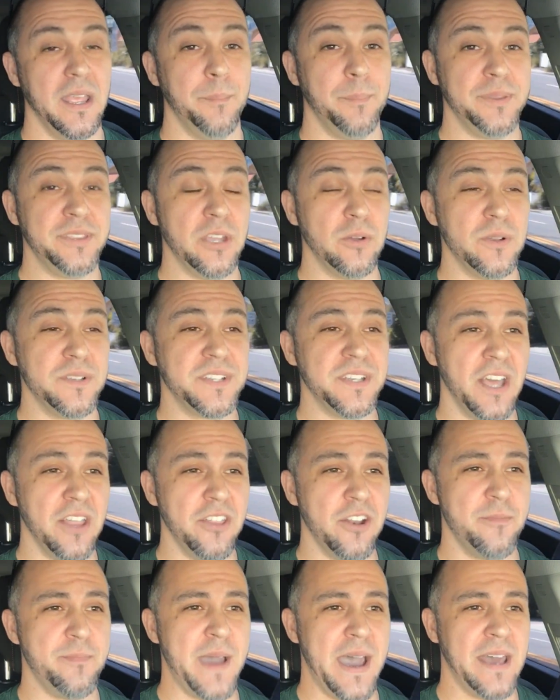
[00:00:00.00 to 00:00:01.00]
But there was
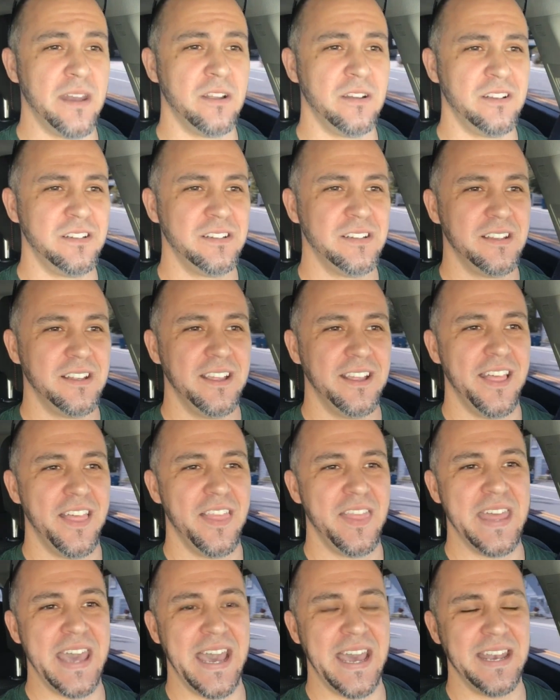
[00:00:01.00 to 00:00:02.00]
another battle
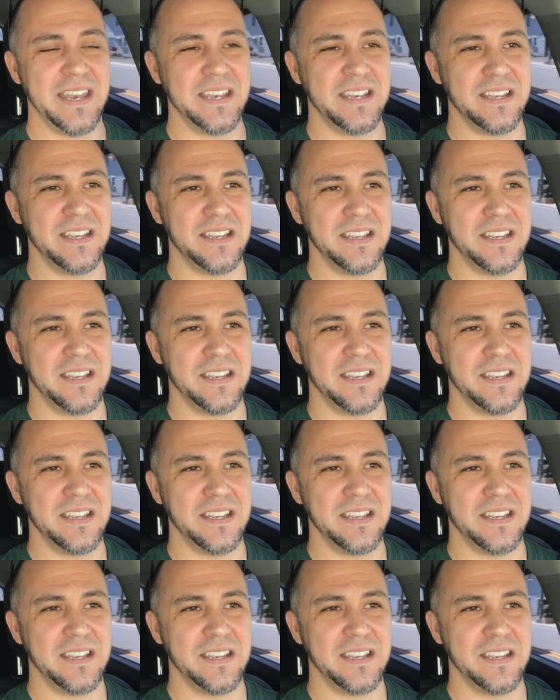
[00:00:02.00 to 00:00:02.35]
that